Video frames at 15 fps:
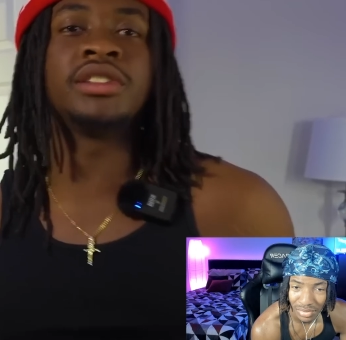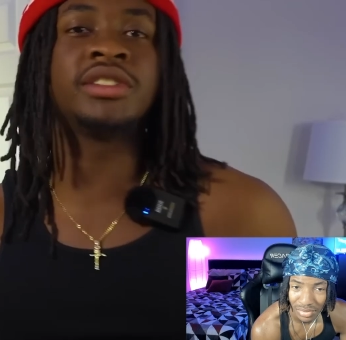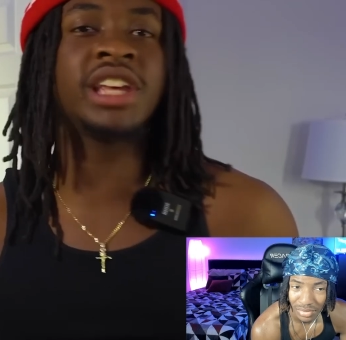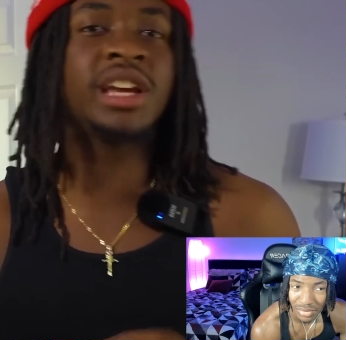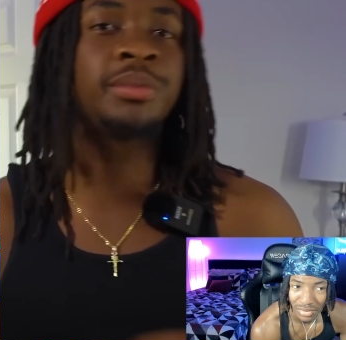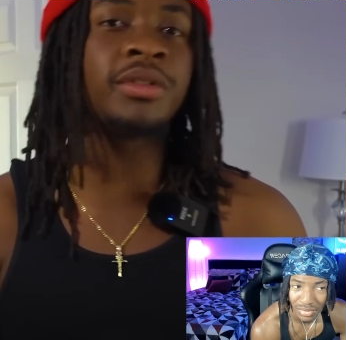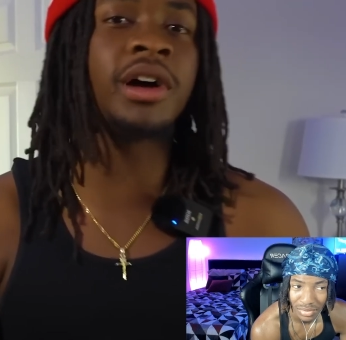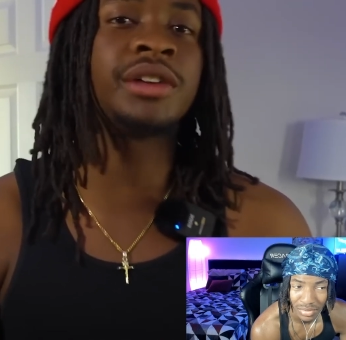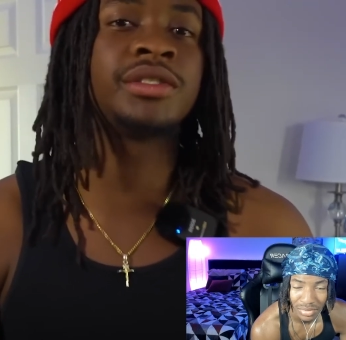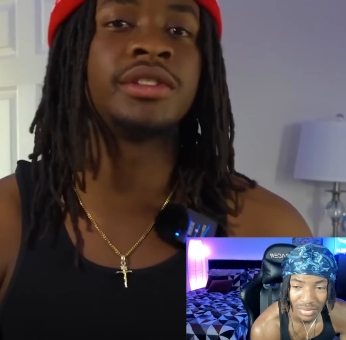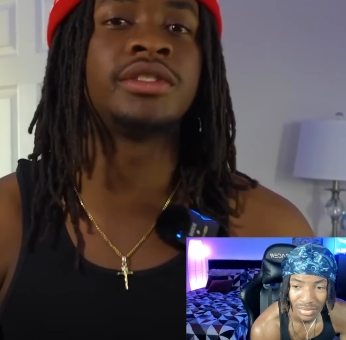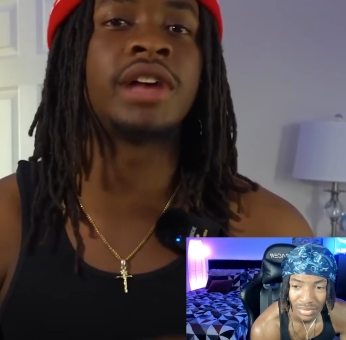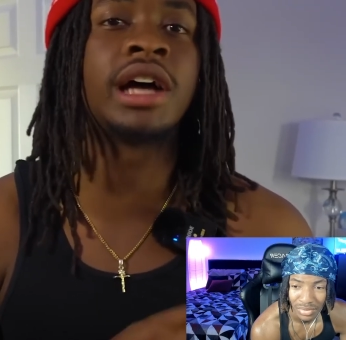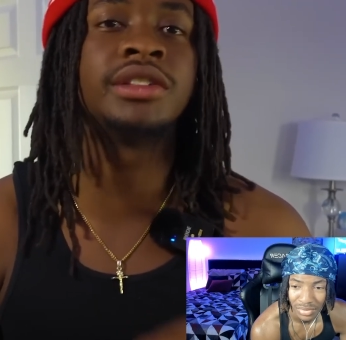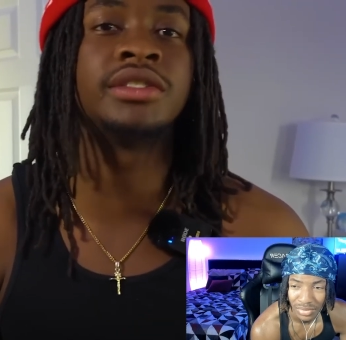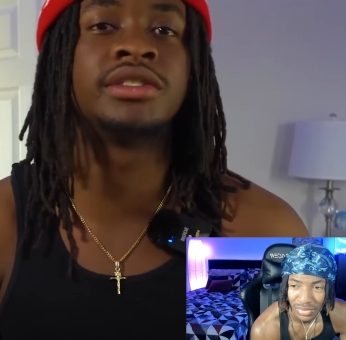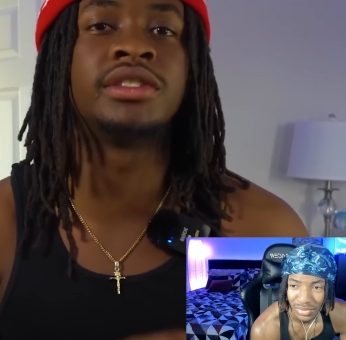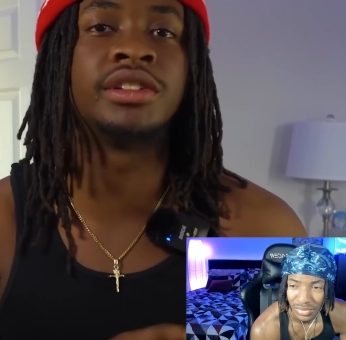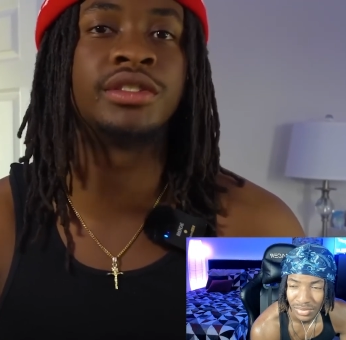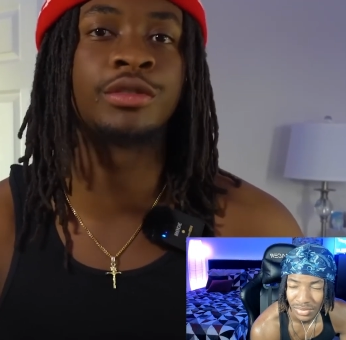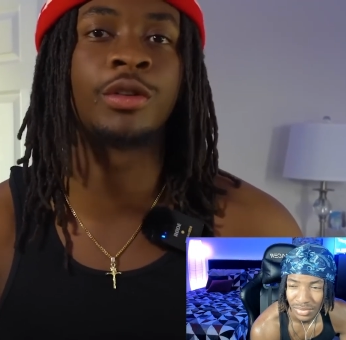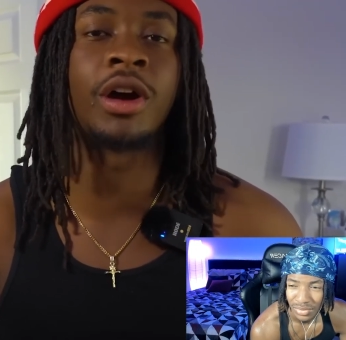Speaker 1: the same process I
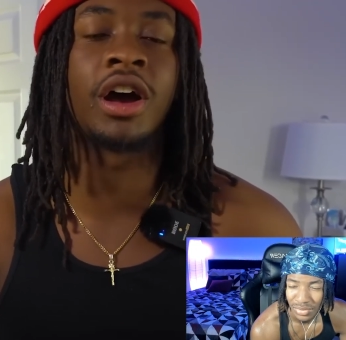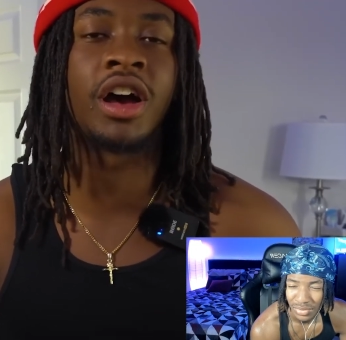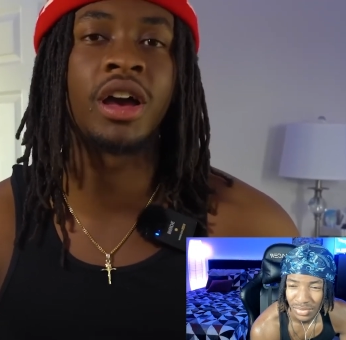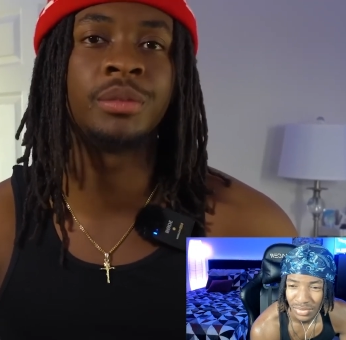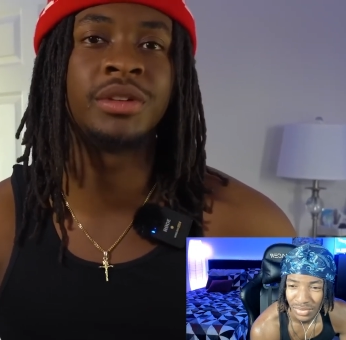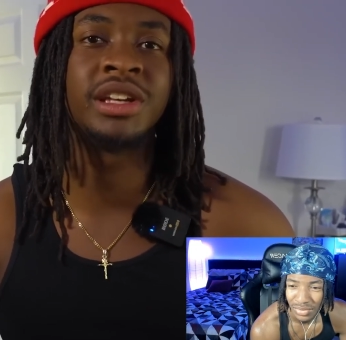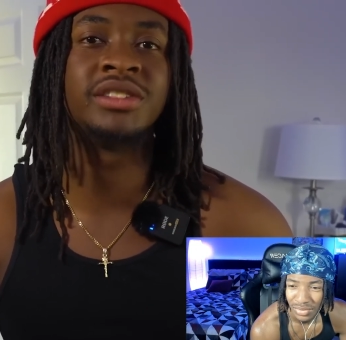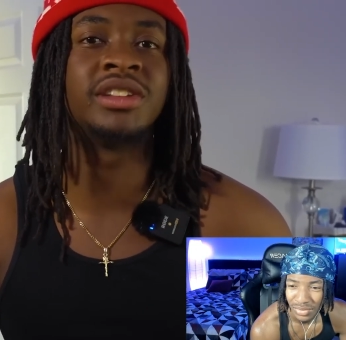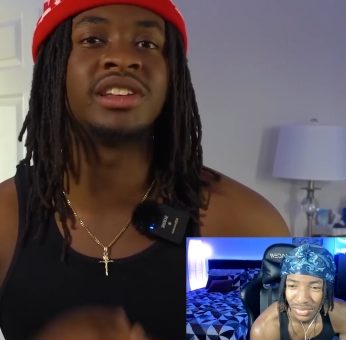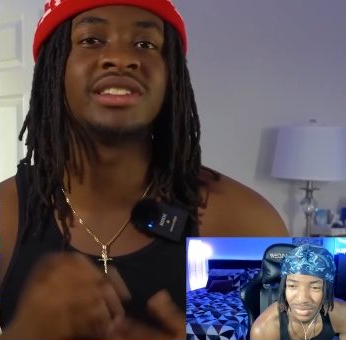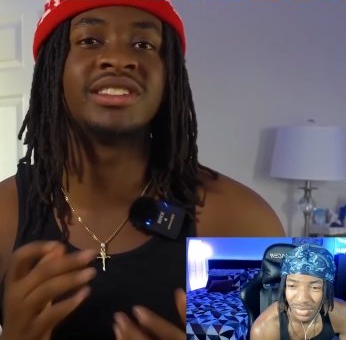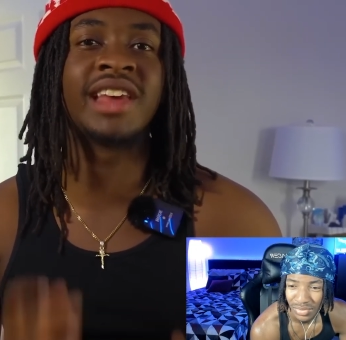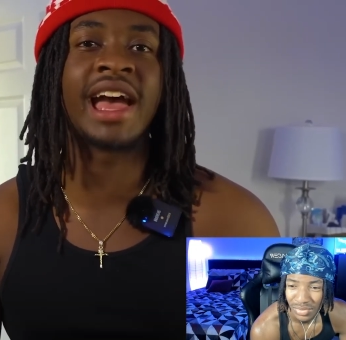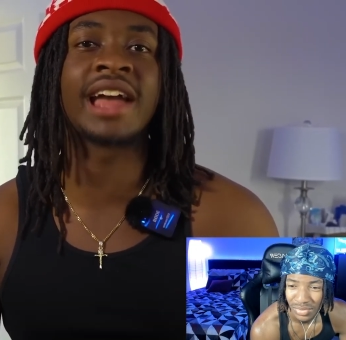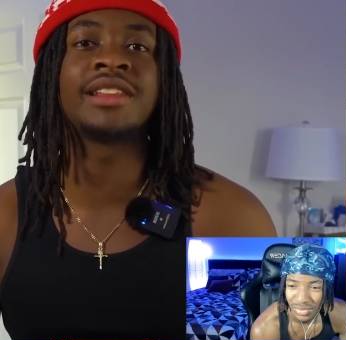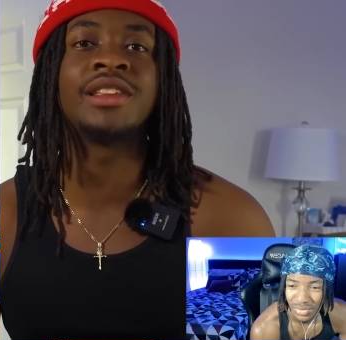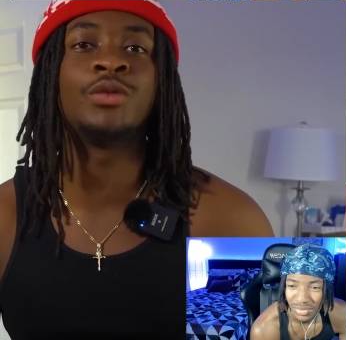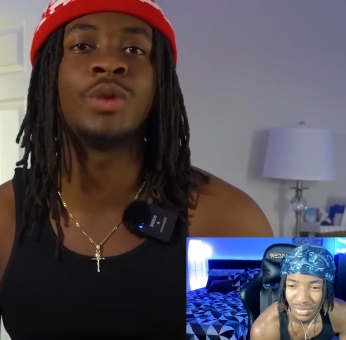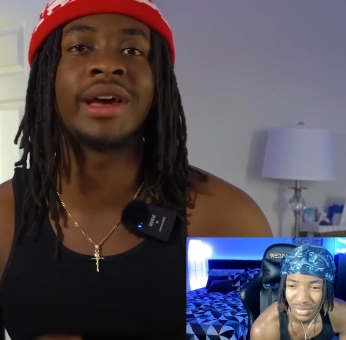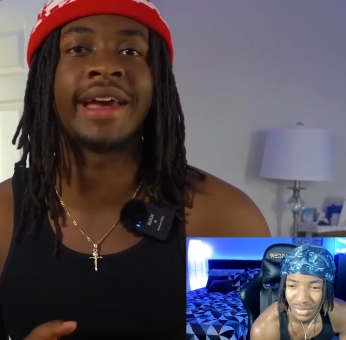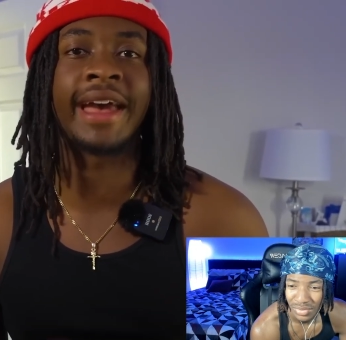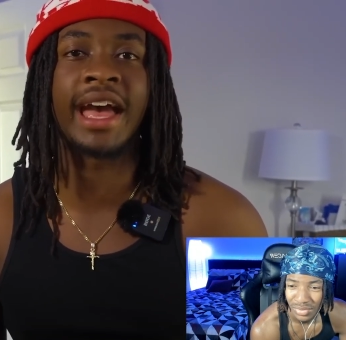just described is
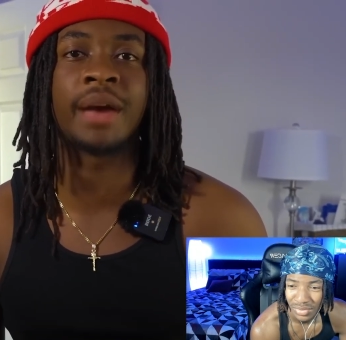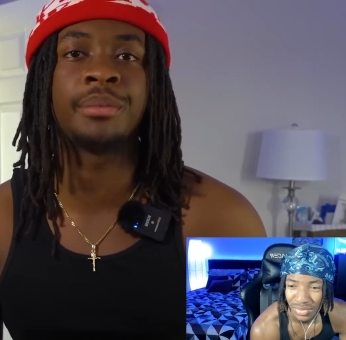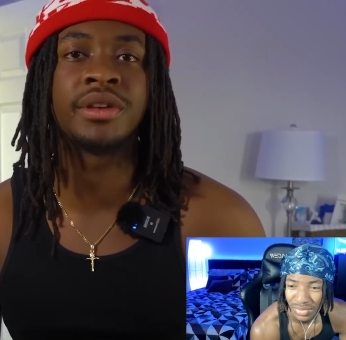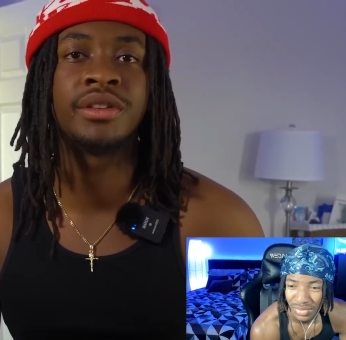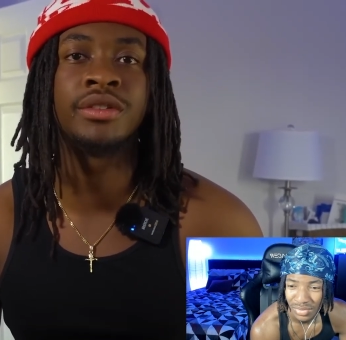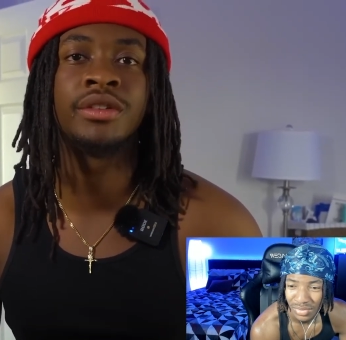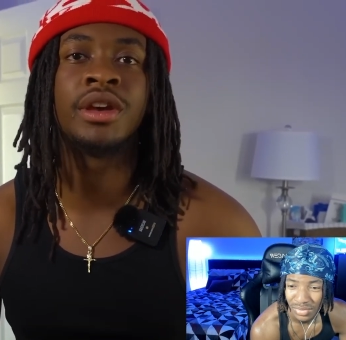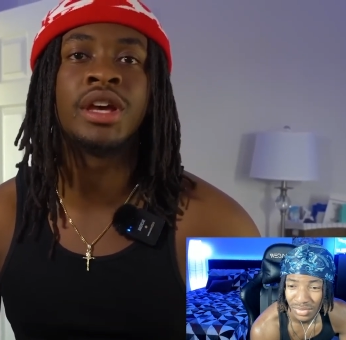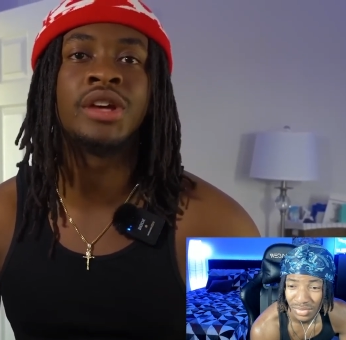exactly what happens